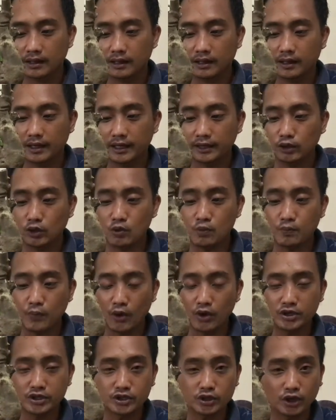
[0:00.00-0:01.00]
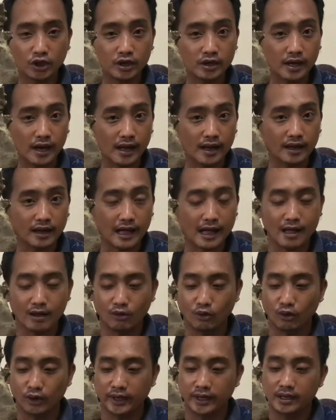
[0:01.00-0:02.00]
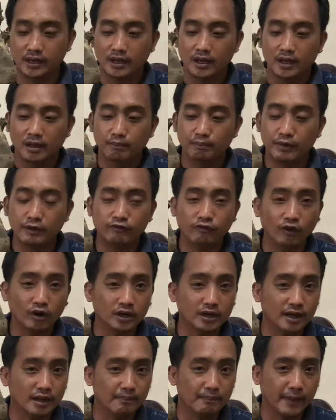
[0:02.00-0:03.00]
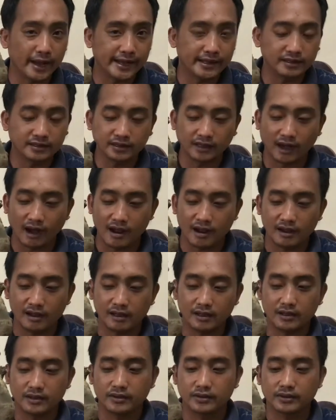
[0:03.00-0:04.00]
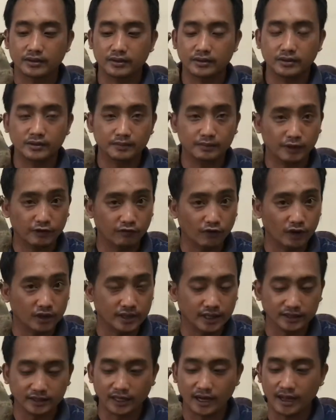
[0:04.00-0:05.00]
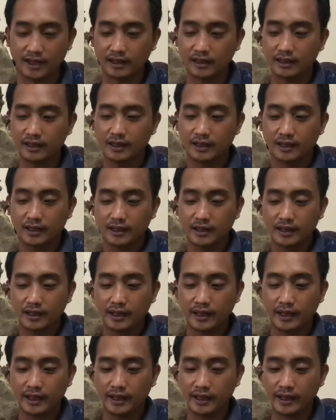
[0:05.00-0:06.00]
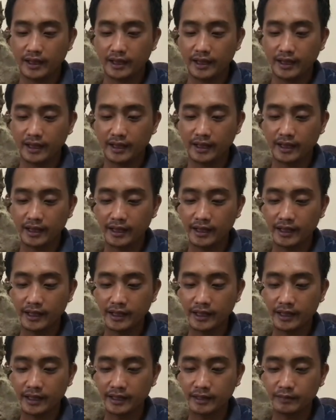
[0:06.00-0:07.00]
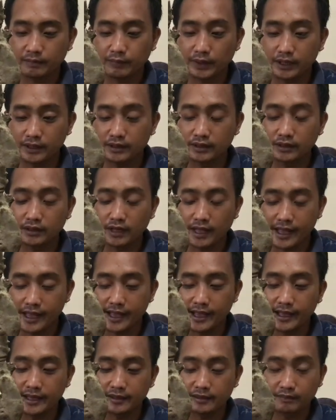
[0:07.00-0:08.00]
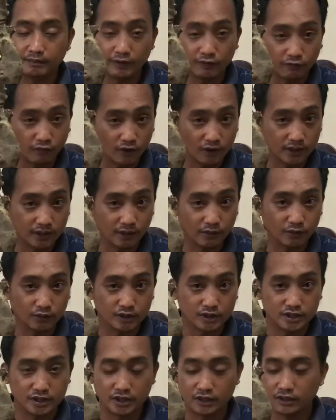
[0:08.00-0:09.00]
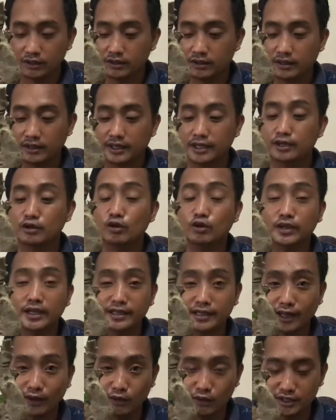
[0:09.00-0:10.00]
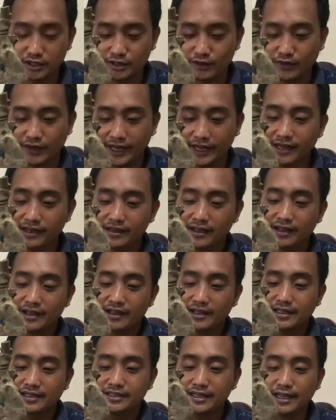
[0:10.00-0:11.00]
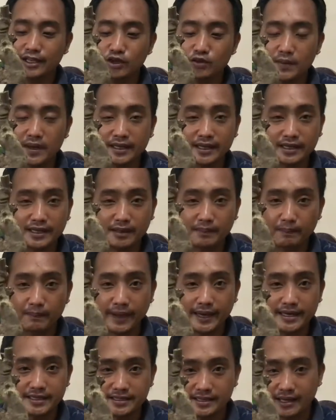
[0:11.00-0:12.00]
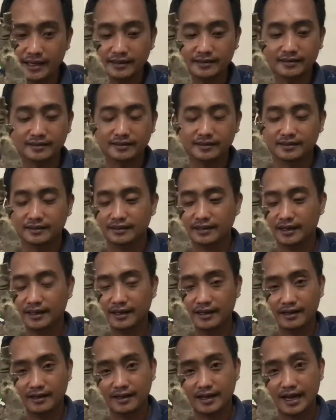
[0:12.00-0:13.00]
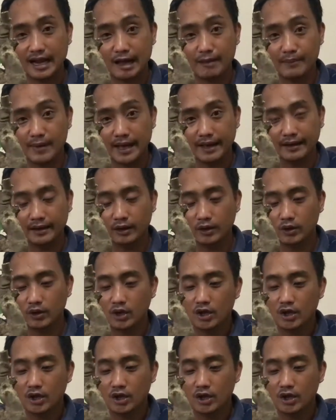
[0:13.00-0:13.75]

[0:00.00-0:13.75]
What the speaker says: itong portion ng kahoy before the main trunk, no? Before the trunk and before the roots, no? Including the roots, okay? Diyan yung magiging base ng halaman, no?